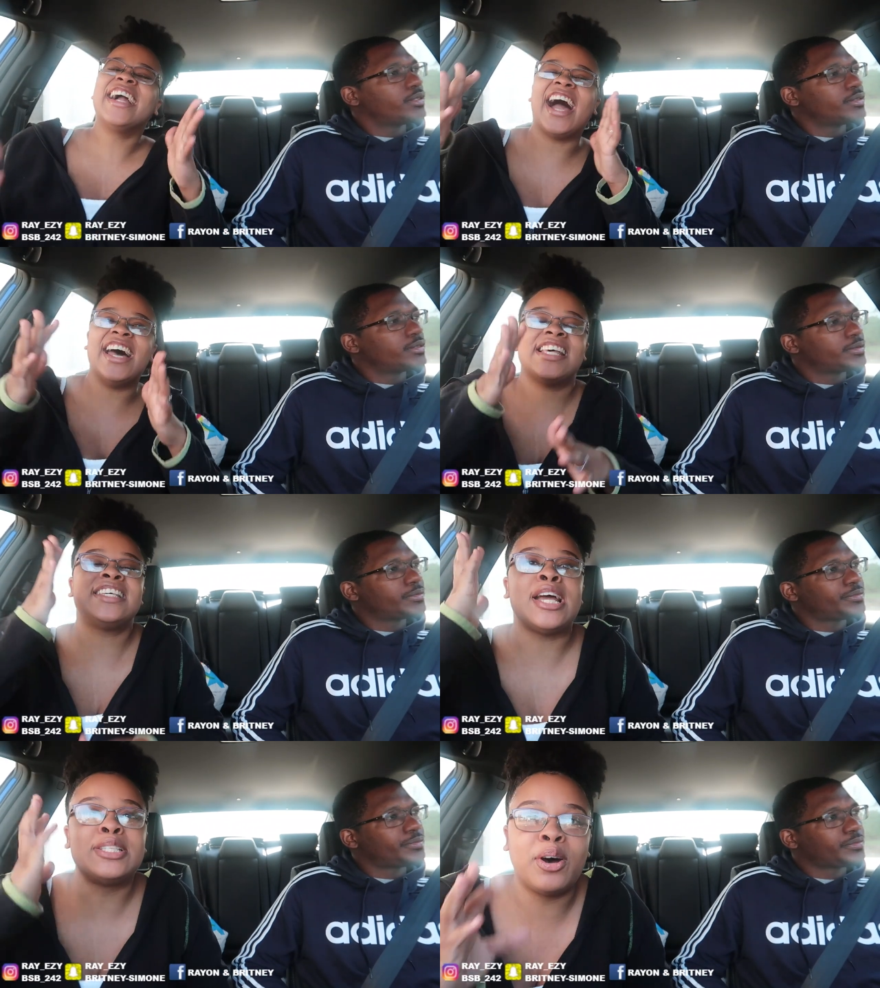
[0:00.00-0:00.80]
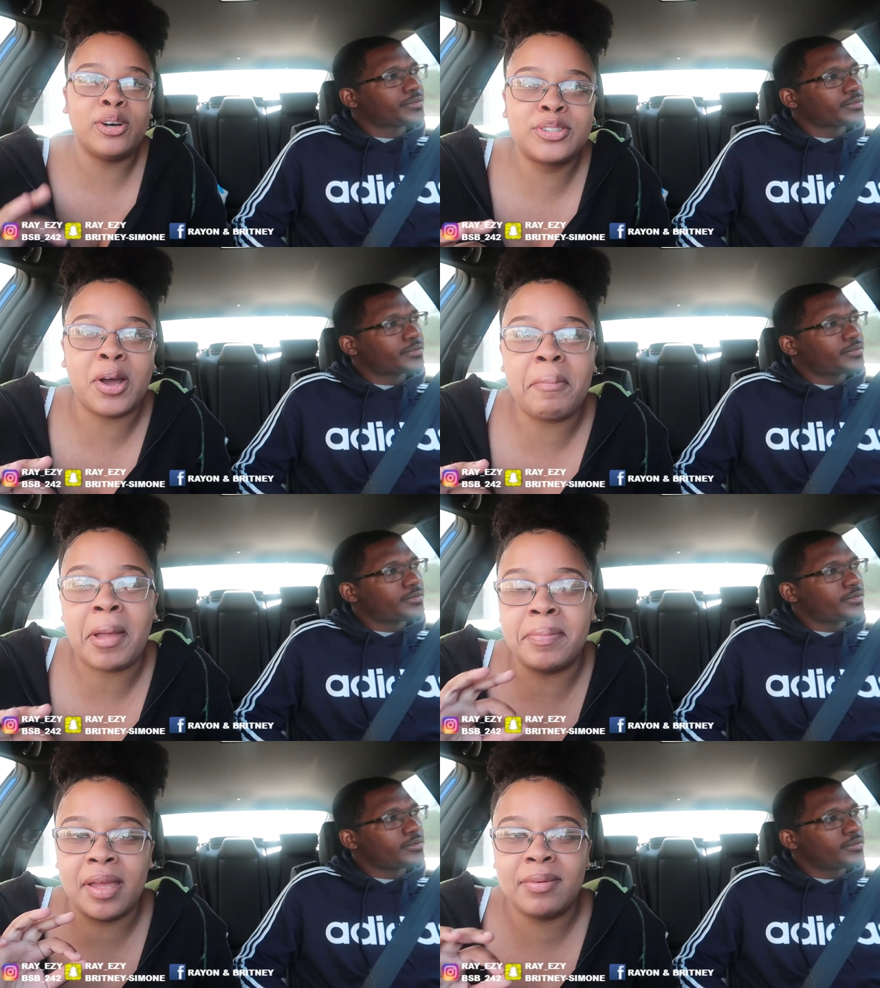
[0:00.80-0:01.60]
Speaker 1: Guys, as I told y'all,
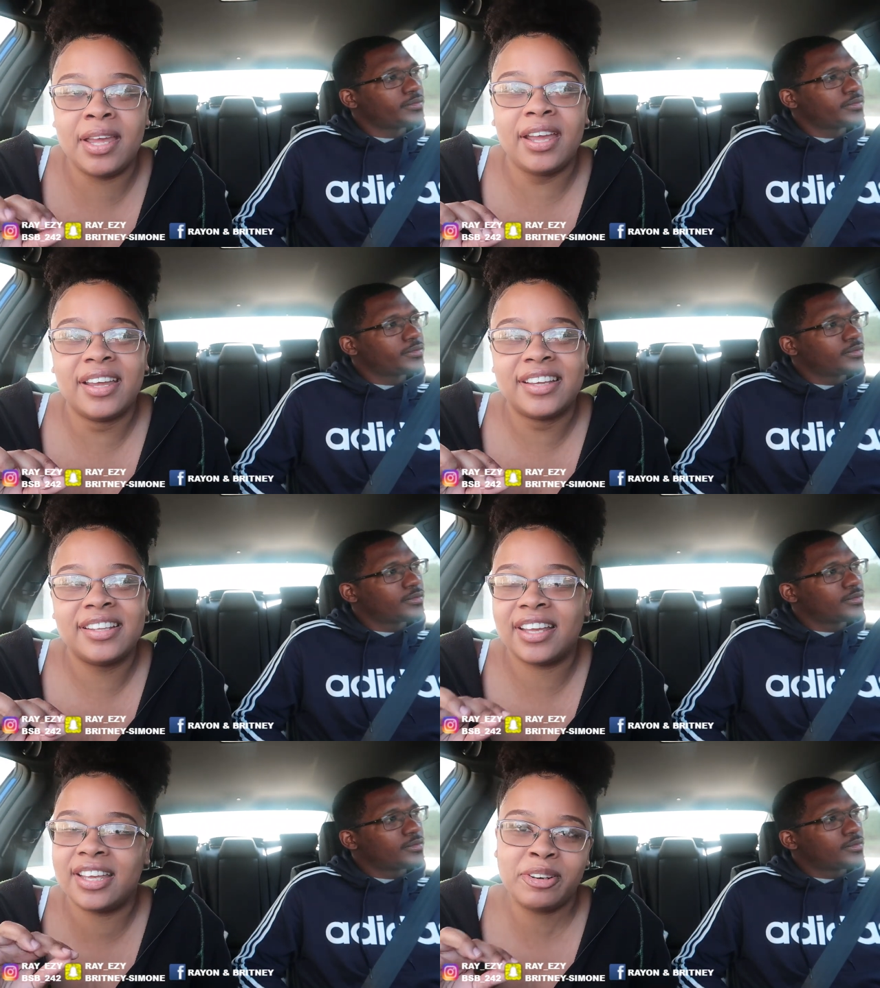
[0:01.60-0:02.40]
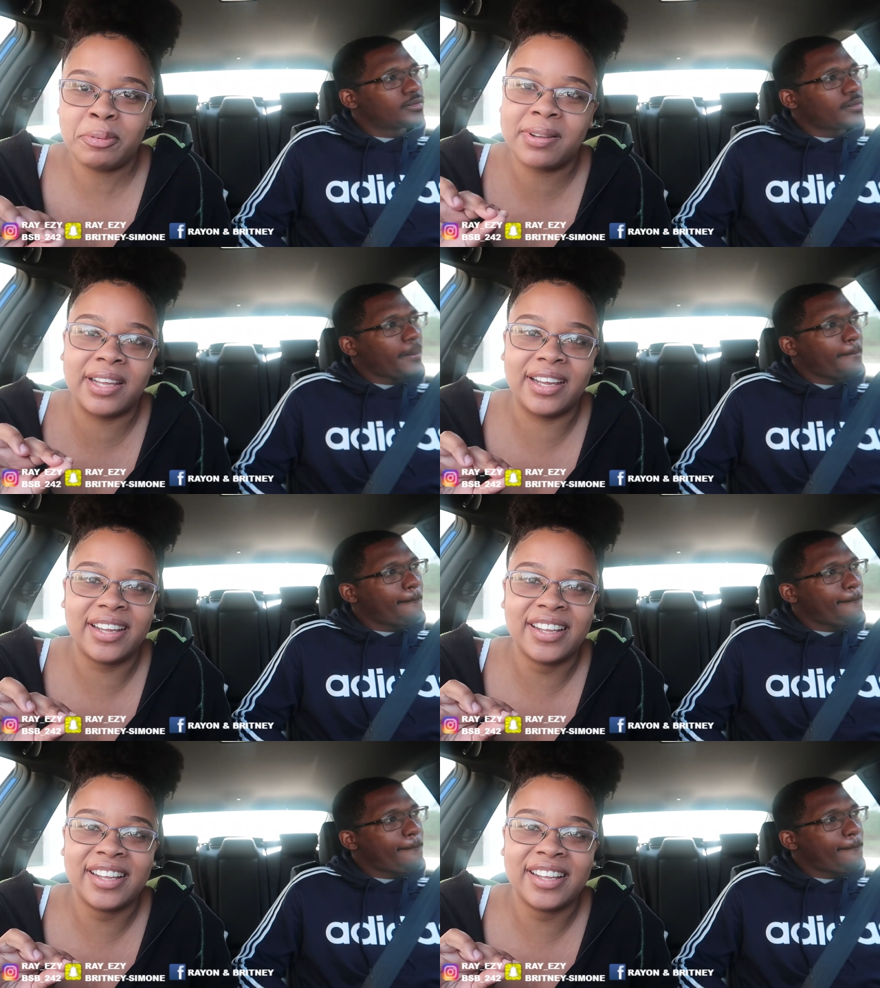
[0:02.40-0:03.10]
my baby, like he don't play.